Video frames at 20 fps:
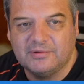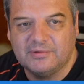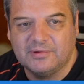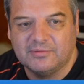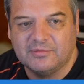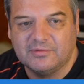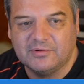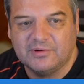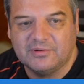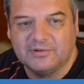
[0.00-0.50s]
and
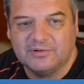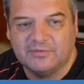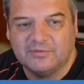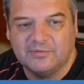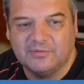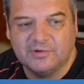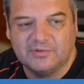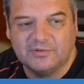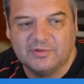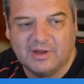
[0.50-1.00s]
we'll do this in
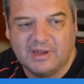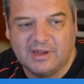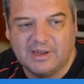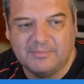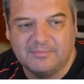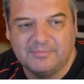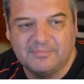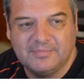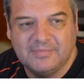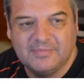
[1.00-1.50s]
real
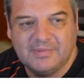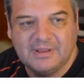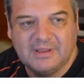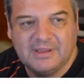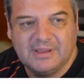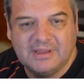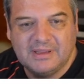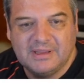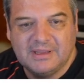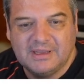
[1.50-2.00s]
time,
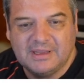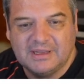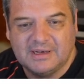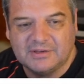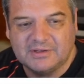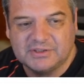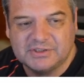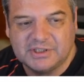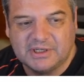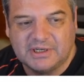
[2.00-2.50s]
and
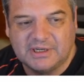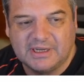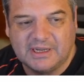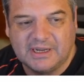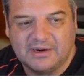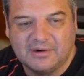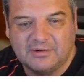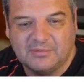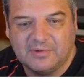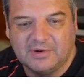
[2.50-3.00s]
I'll show you
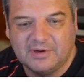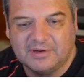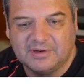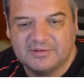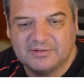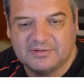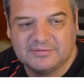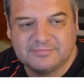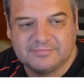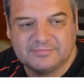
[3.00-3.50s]
how it
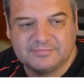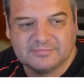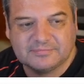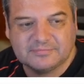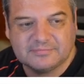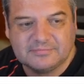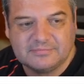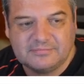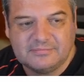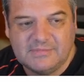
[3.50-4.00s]
works.
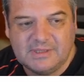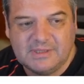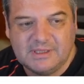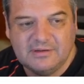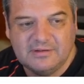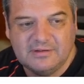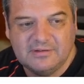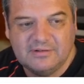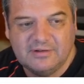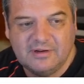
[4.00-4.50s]

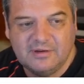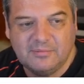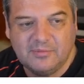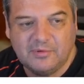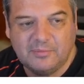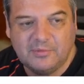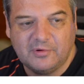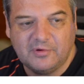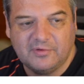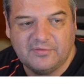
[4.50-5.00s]
So my
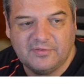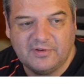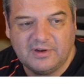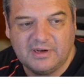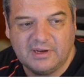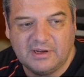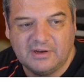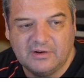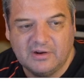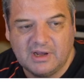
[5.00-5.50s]

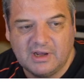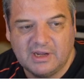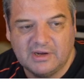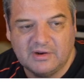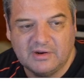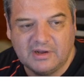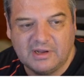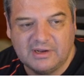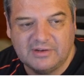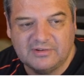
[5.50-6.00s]
portfolio
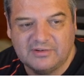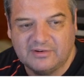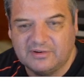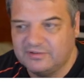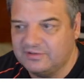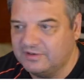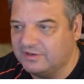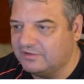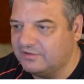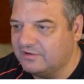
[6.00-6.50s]

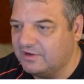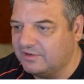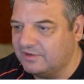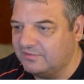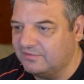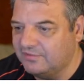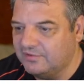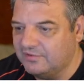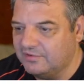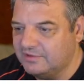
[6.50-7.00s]

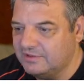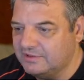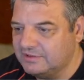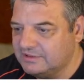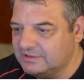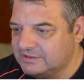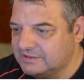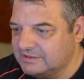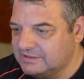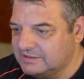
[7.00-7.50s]
9906.94.
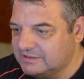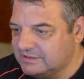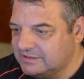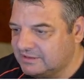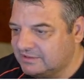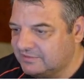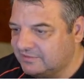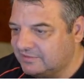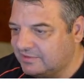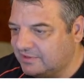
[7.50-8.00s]

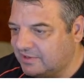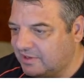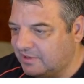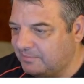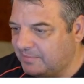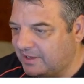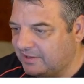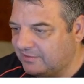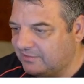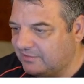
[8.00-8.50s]
If I go
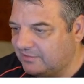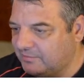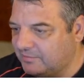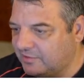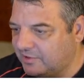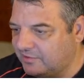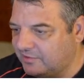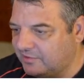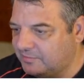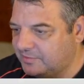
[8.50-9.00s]
back to
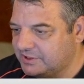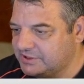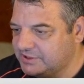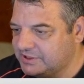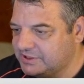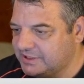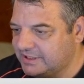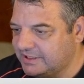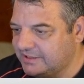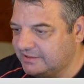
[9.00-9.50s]
my
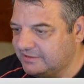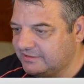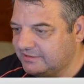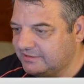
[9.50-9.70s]
spreadsheet